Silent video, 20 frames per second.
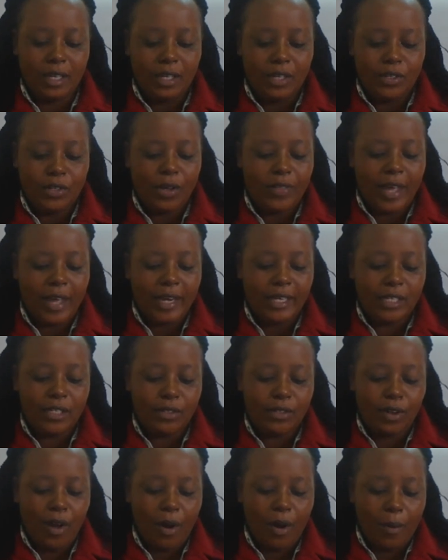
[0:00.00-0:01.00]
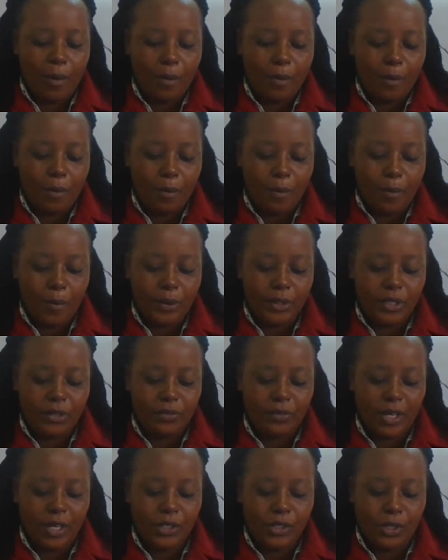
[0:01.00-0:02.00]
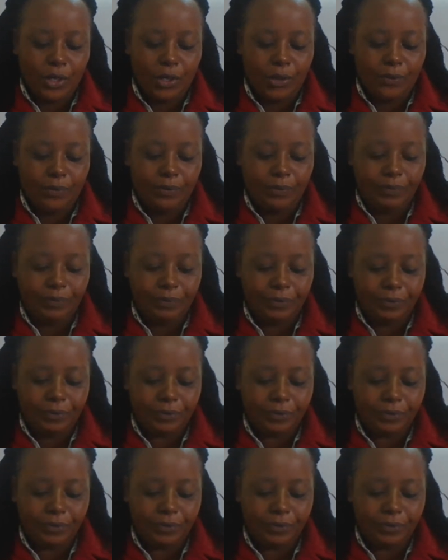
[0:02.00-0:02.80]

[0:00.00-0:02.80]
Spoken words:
So there is no motivation.